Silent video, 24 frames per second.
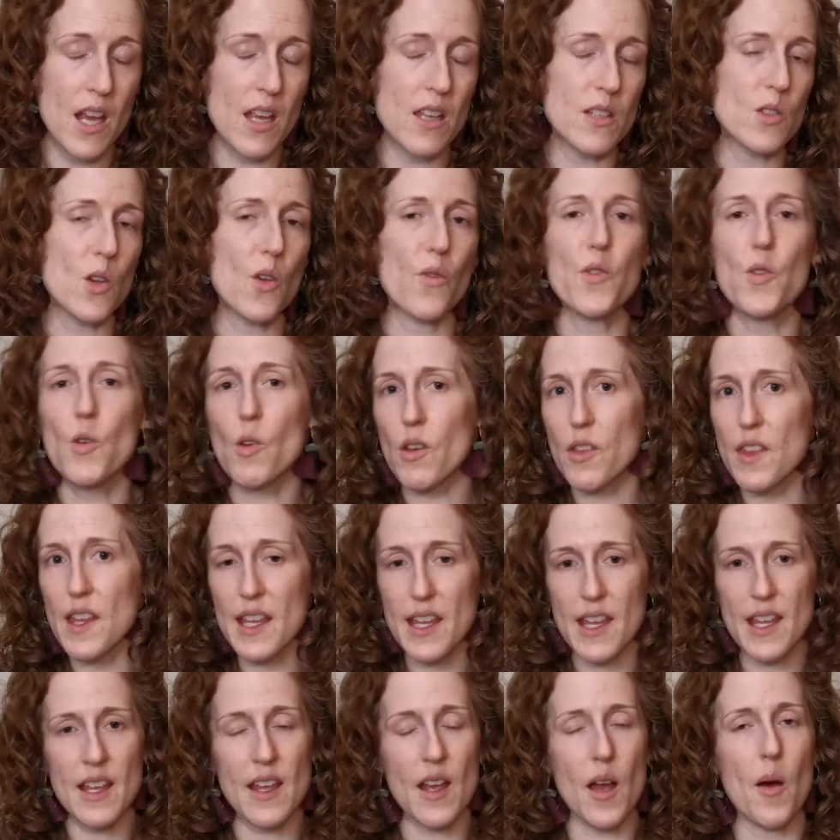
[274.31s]
So if you're
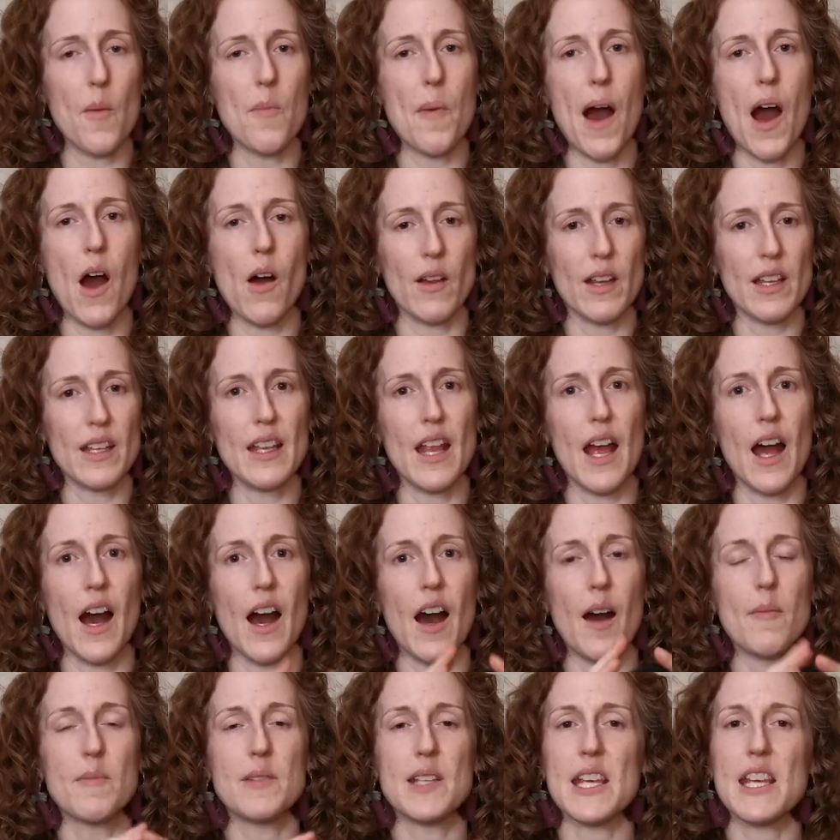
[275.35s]
thinking about
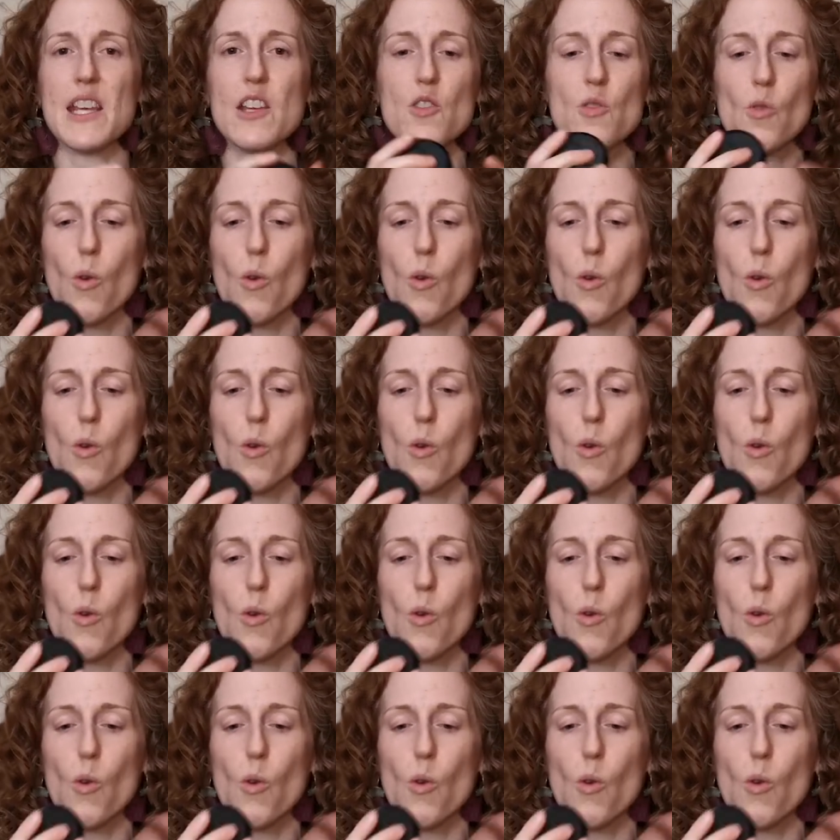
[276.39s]
taking